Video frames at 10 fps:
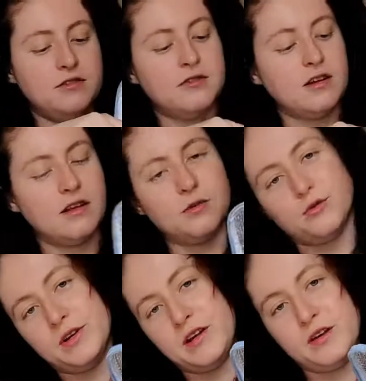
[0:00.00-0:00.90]
I just thought that
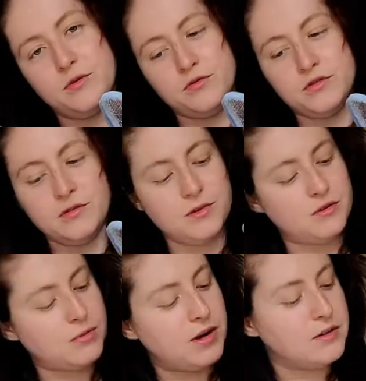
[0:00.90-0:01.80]
was really cute for summer
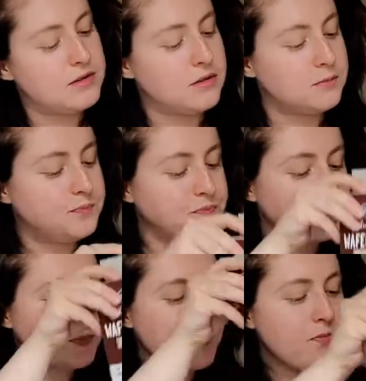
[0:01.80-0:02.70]
as well. So
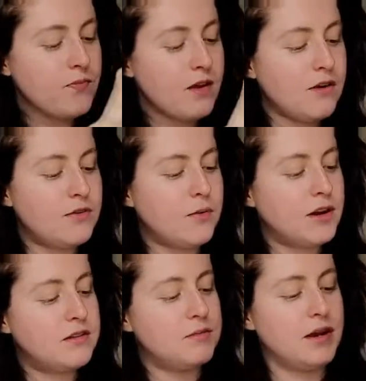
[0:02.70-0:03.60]
if you
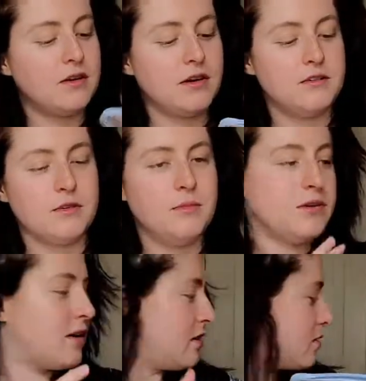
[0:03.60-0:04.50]
wanted to make your ice cream, you
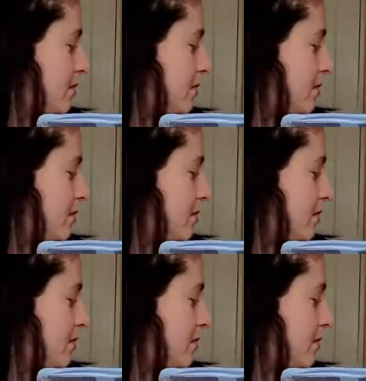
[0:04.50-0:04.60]
could get